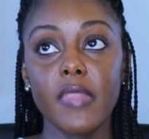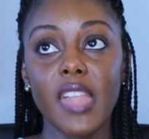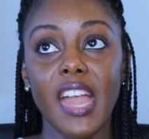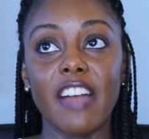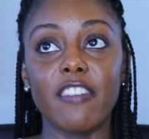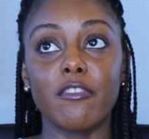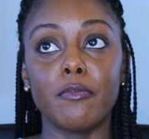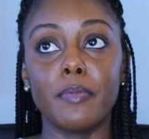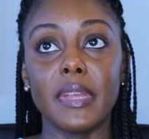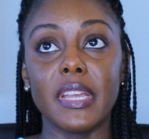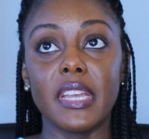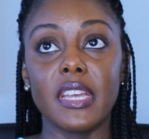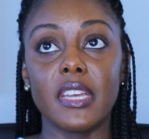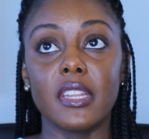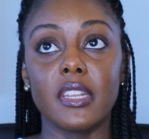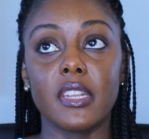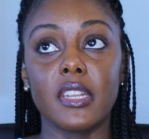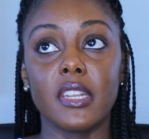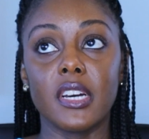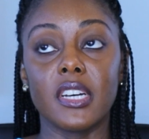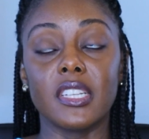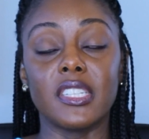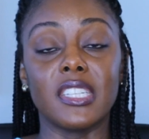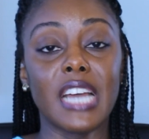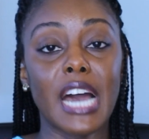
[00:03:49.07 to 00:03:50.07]
have
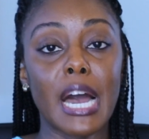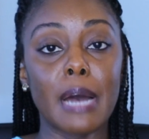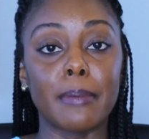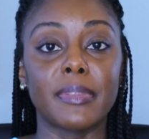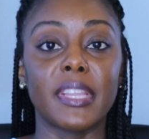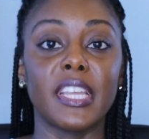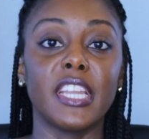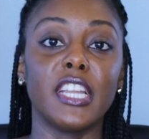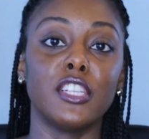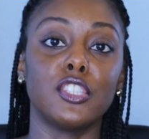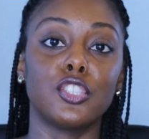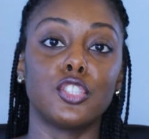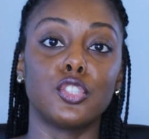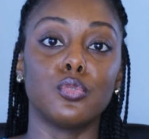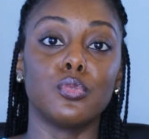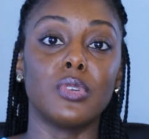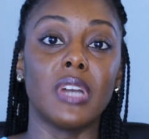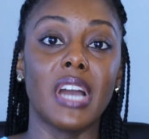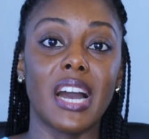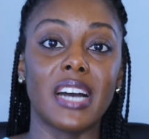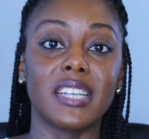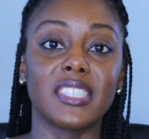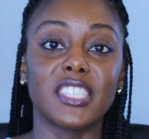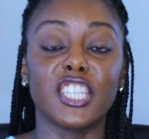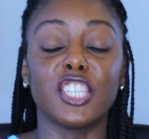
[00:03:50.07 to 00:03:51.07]
been adopted into
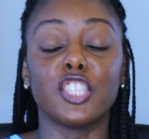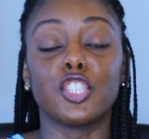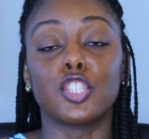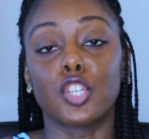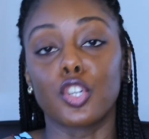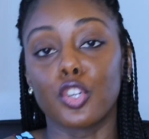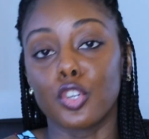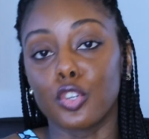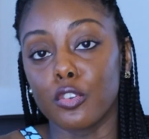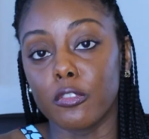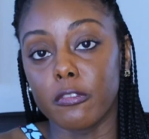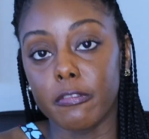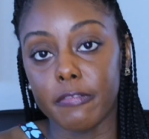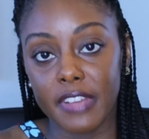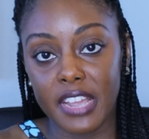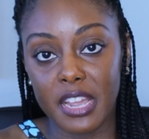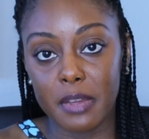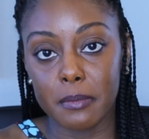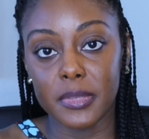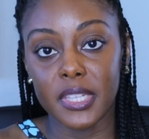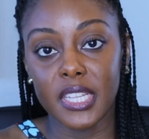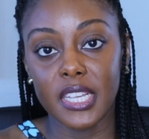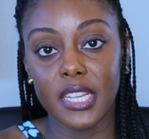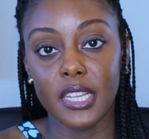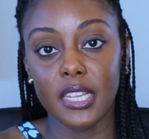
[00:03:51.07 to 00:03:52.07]
God's eternal
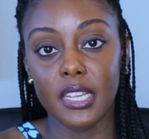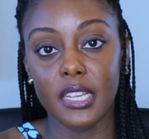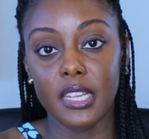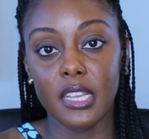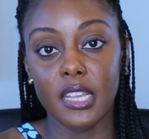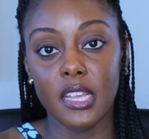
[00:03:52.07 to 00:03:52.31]
family.